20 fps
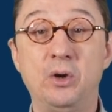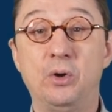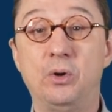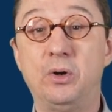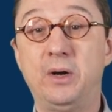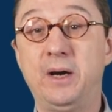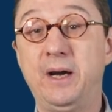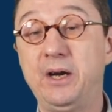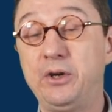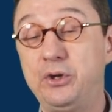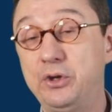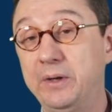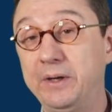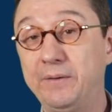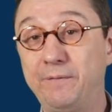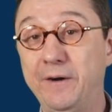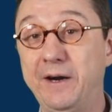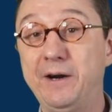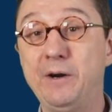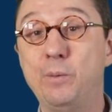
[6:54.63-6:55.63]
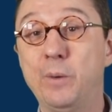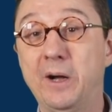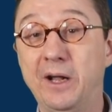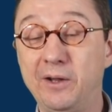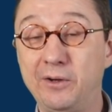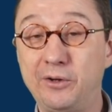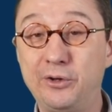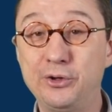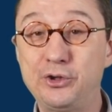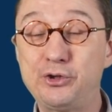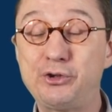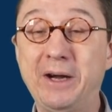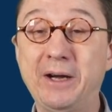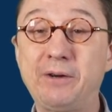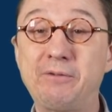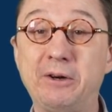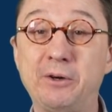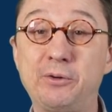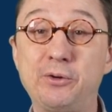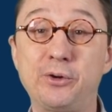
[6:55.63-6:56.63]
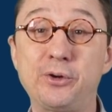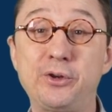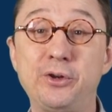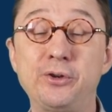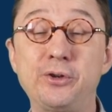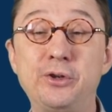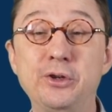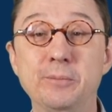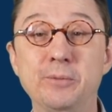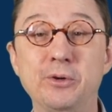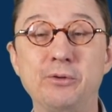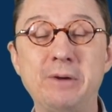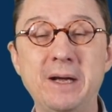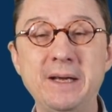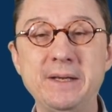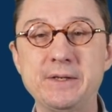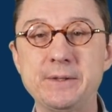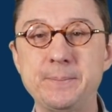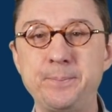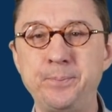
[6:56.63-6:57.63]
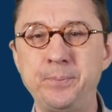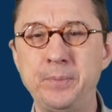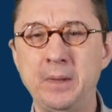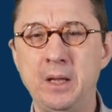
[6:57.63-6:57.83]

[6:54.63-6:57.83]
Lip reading: or are doing very well a good track record on human rights.